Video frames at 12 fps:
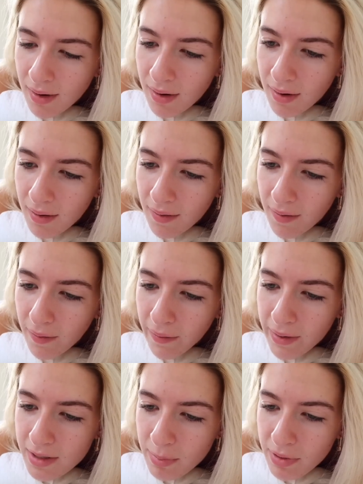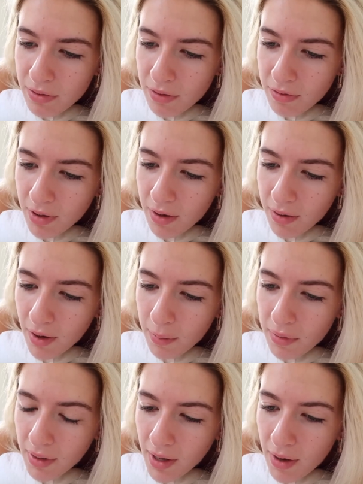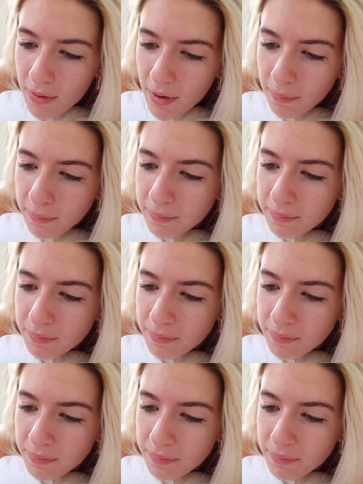Oh, here's a picture of Coco with a cone on.